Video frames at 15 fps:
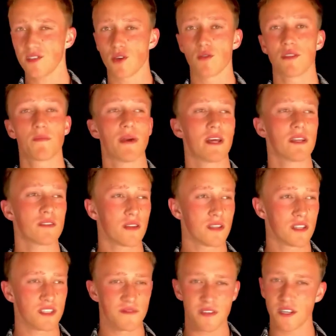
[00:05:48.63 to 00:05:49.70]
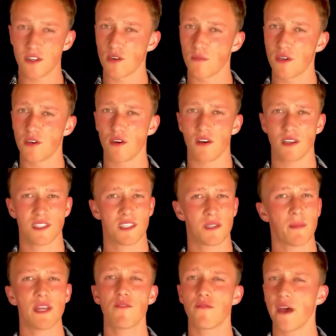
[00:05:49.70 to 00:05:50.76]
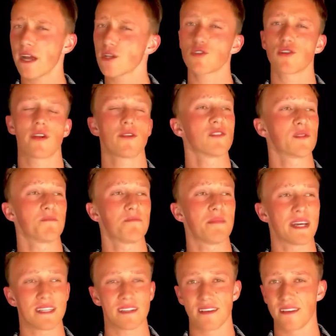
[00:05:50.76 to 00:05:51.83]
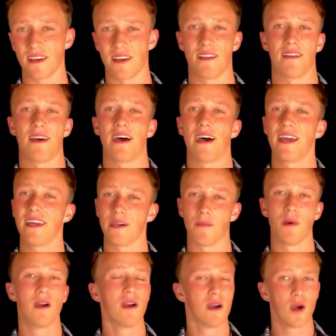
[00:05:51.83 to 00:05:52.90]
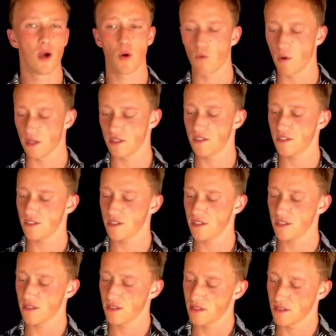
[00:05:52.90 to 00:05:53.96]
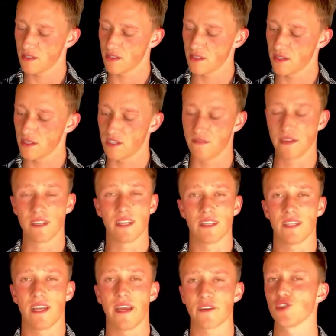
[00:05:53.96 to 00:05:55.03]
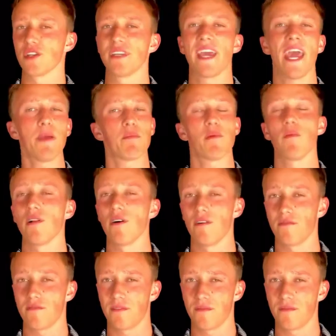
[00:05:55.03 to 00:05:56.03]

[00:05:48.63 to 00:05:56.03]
Don't depend on this video because the manufacturer knows better than I am what these filters are actually capable of.